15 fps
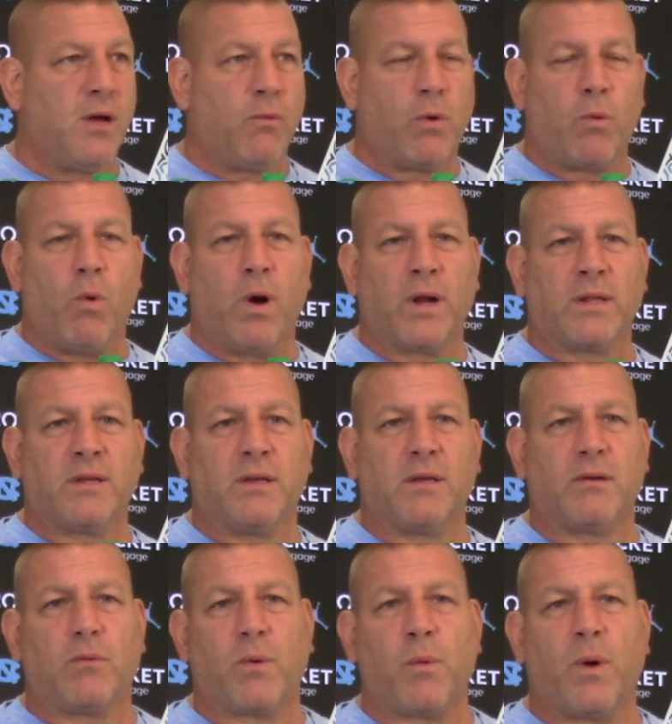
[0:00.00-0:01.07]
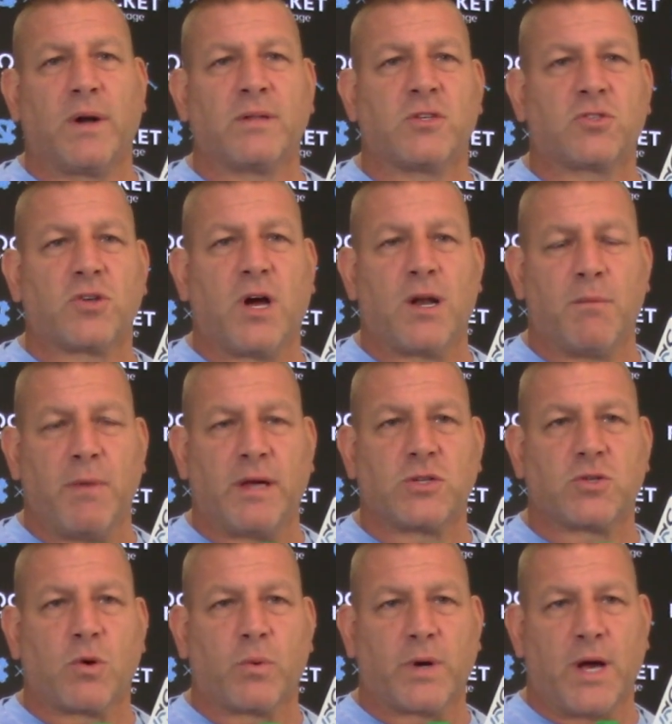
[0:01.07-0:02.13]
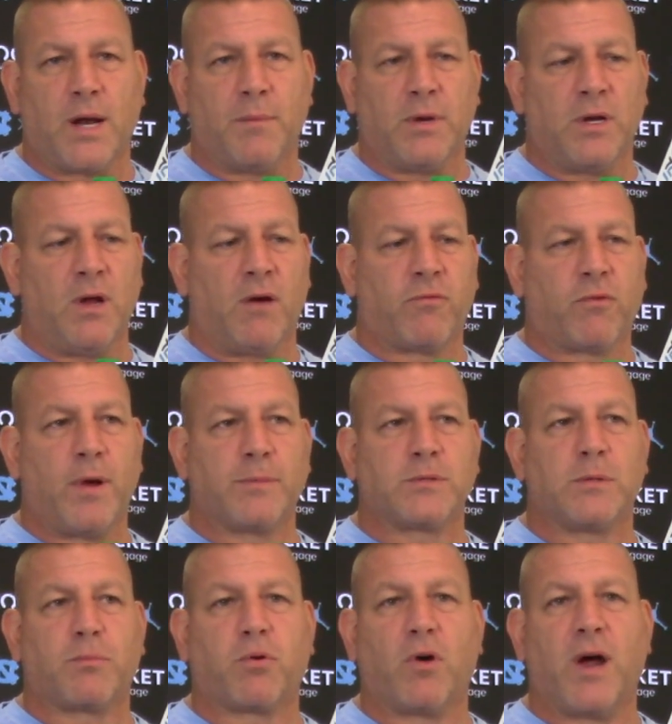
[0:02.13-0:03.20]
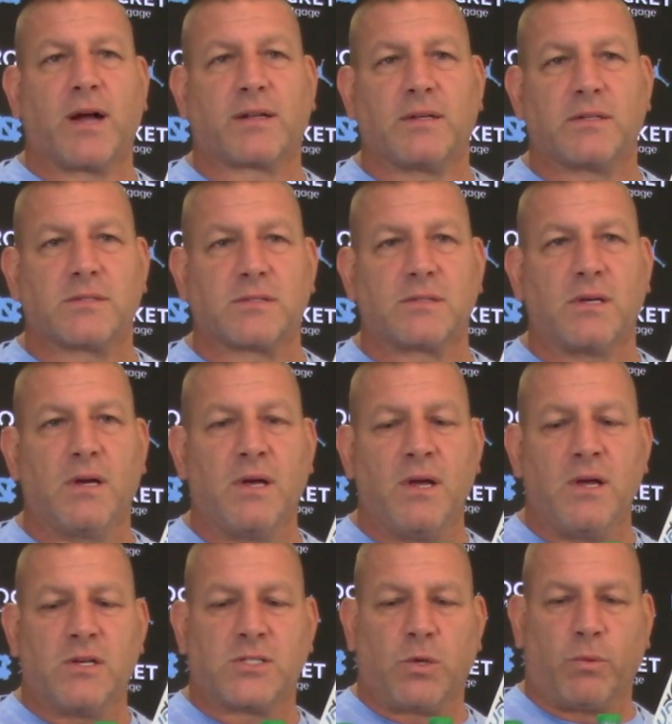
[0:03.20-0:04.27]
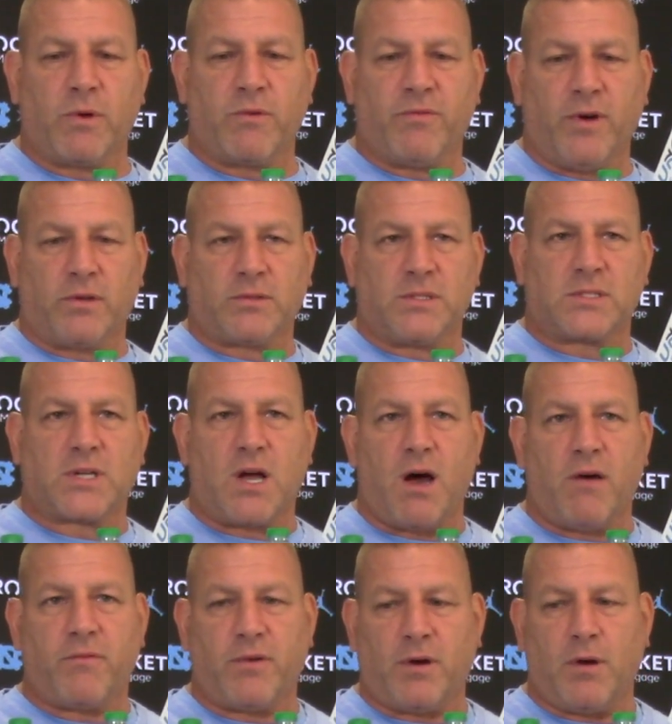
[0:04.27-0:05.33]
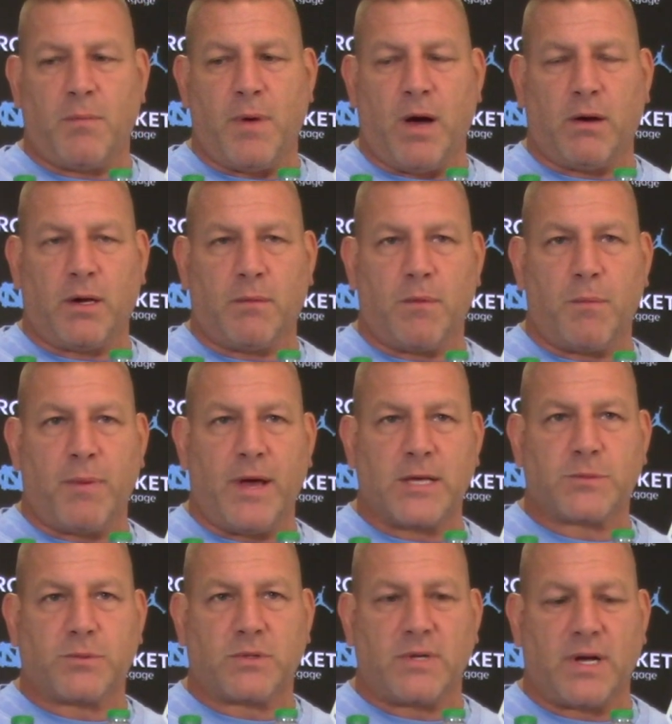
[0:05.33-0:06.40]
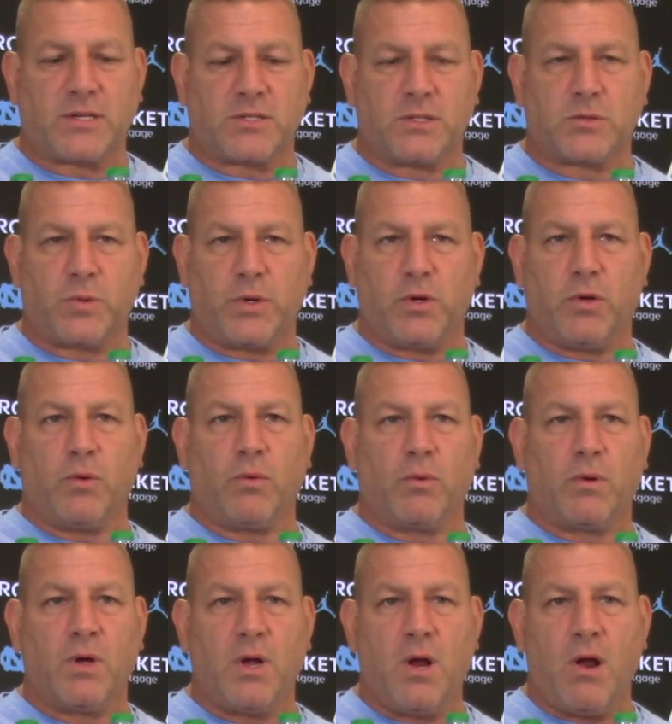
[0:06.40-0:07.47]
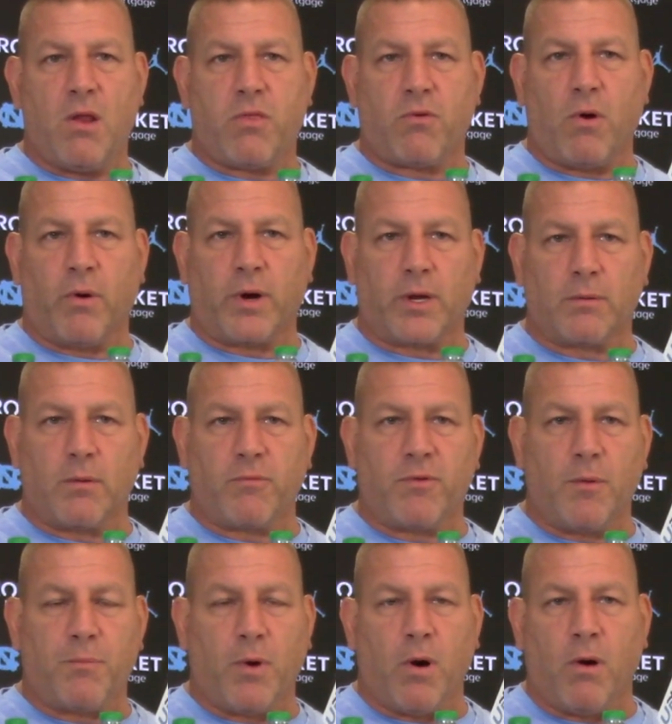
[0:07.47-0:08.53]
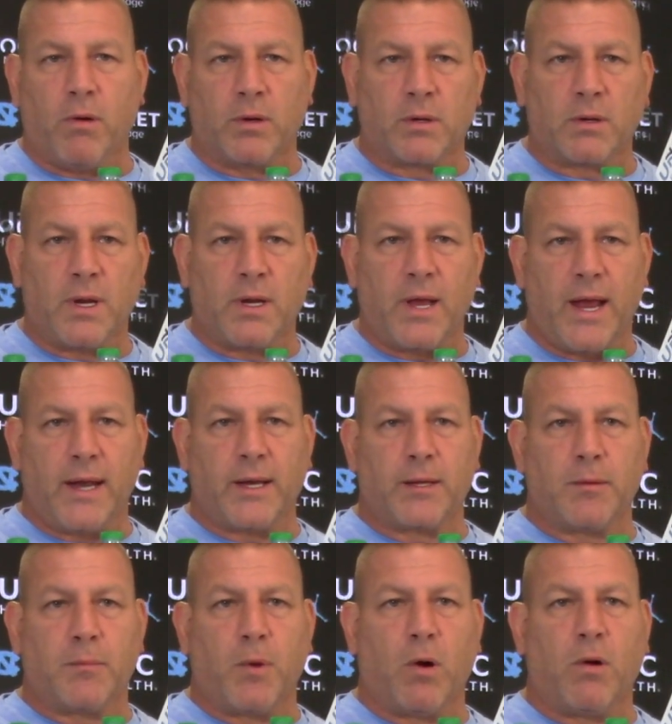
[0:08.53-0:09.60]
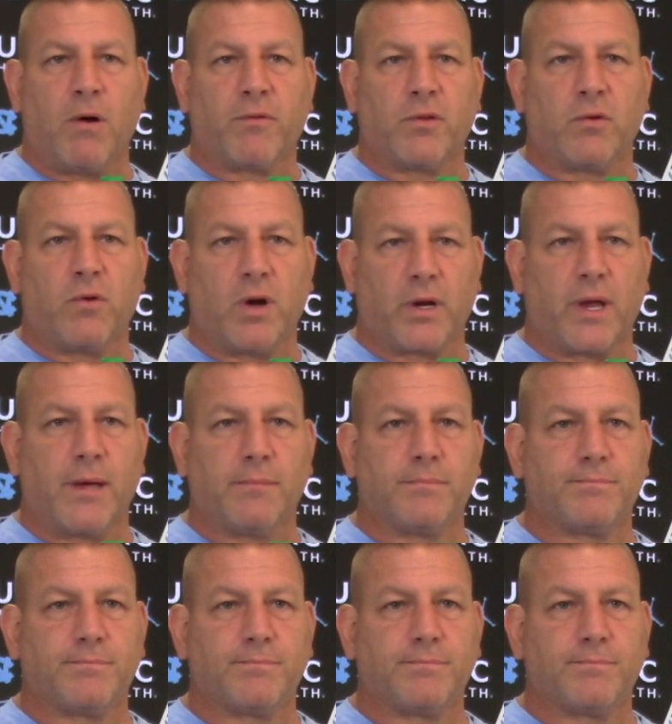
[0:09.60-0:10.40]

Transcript: we wanted to try to make sure we got him enough reps in practice so we felt as confident about him in pass protection as we do throwing him the football and handing the ball off in the run game.